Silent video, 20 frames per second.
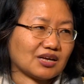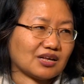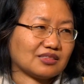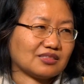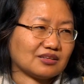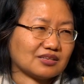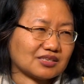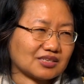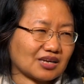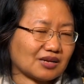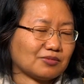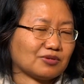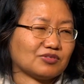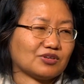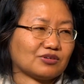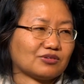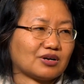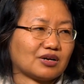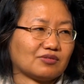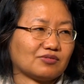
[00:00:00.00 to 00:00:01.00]
at the time of the
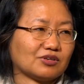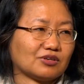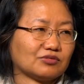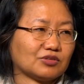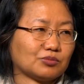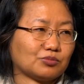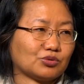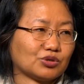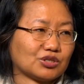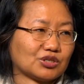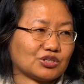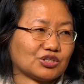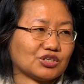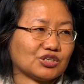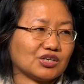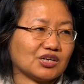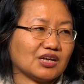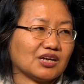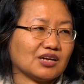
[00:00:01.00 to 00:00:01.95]
arrival of the British.